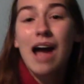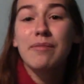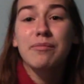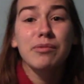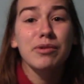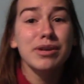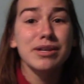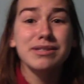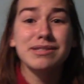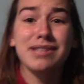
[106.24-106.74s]
I'm
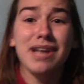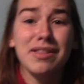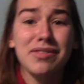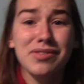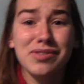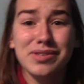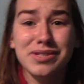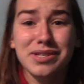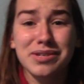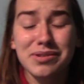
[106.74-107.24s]
really sad that
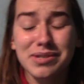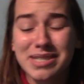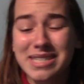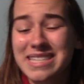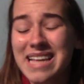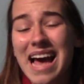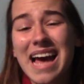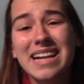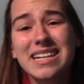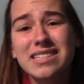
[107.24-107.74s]
the series
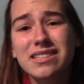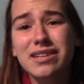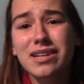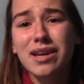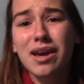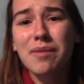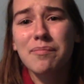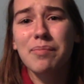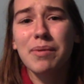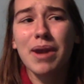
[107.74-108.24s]
is ending,
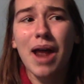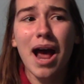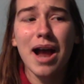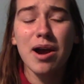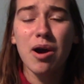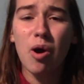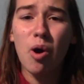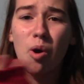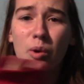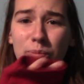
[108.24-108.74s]
but I
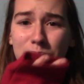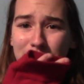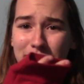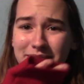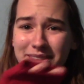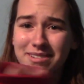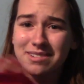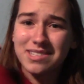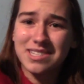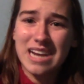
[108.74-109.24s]
hope that
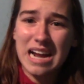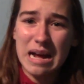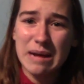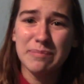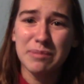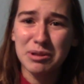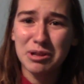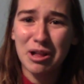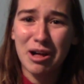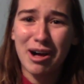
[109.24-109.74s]
there's an
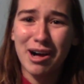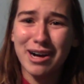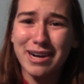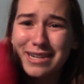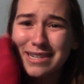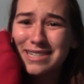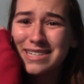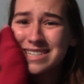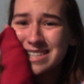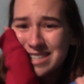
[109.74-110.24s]

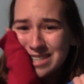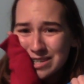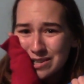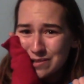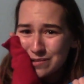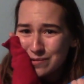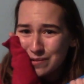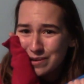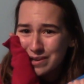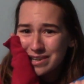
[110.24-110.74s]
epilogue
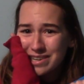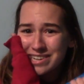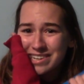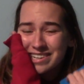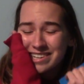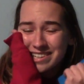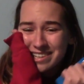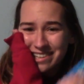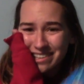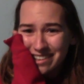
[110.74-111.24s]
where
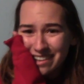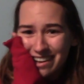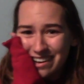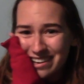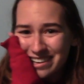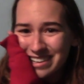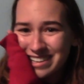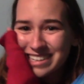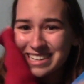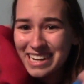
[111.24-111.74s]

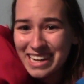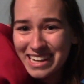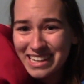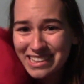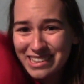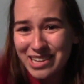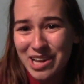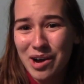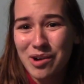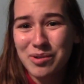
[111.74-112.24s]
Clark
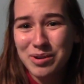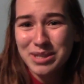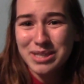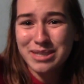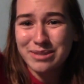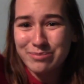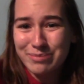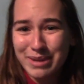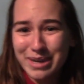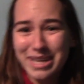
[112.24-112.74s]
and
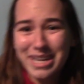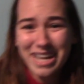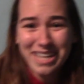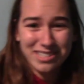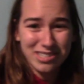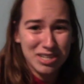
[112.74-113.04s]
Lois meet as